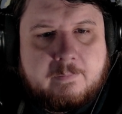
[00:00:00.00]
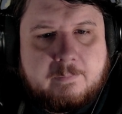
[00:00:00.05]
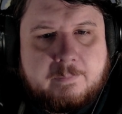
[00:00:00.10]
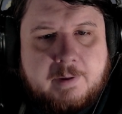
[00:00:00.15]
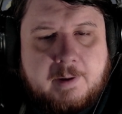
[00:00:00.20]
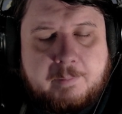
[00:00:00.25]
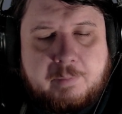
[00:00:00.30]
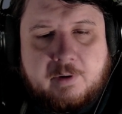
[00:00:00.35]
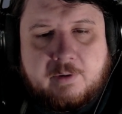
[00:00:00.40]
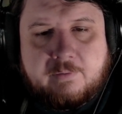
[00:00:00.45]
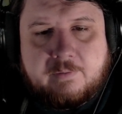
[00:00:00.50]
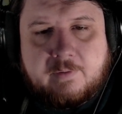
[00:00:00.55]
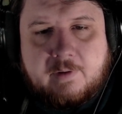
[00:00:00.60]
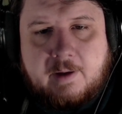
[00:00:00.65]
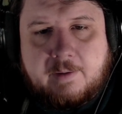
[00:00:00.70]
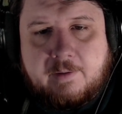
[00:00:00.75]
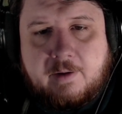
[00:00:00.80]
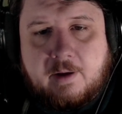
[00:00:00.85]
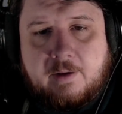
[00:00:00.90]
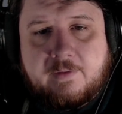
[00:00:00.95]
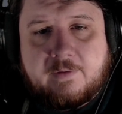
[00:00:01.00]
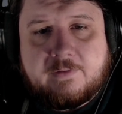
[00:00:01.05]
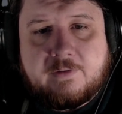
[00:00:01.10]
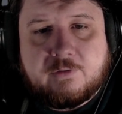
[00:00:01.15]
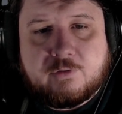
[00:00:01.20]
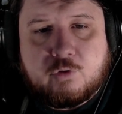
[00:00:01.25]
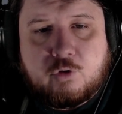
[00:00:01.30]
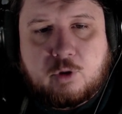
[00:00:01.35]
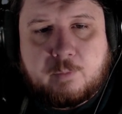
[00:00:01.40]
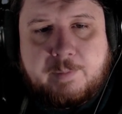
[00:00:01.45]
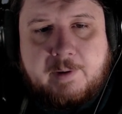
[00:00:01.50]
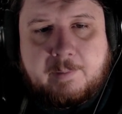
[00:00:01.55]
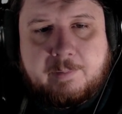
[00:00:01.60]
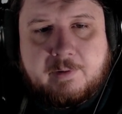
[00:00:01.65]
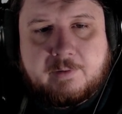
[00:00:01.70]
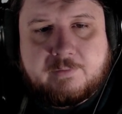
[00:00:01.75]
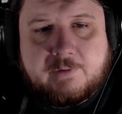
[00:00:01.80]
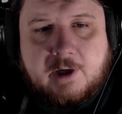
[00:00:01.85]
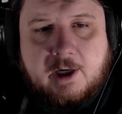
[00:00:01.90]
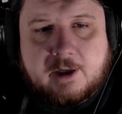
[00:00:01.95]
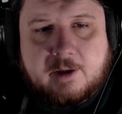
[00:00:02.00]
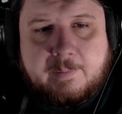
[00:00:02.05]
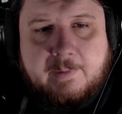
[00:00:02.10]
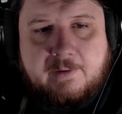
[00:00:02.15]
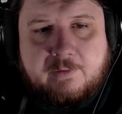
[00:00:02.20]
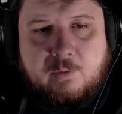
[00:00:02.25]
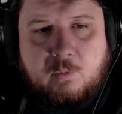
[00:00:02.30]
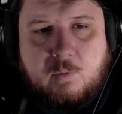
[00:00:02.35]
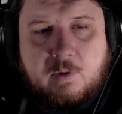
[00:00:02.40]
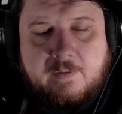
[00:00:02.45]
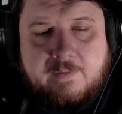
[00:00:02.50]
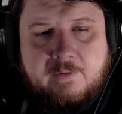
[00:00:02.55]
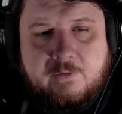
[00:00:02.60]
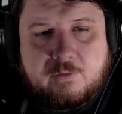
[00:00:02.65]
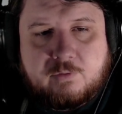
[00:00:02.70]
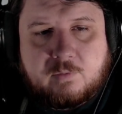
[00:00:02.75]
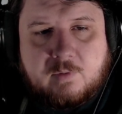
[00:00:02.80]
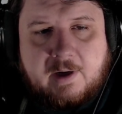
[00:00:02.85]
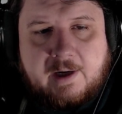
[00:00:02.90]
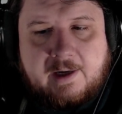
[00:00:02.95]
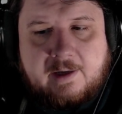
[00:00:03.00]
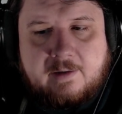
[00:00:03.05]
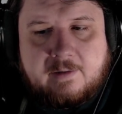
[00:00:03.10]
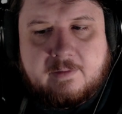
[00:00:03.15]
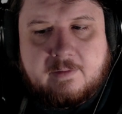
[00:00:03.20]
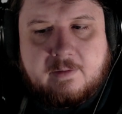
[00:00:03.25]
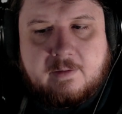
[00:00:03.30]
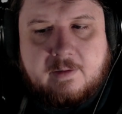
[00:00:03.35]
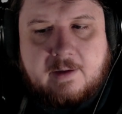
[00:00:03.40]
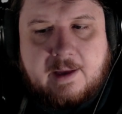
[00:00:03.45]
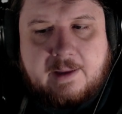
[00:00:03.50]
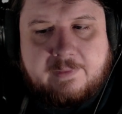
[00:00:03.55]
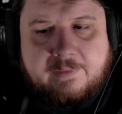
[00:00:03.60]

People have, on the Discord, people have talked about the one that's right at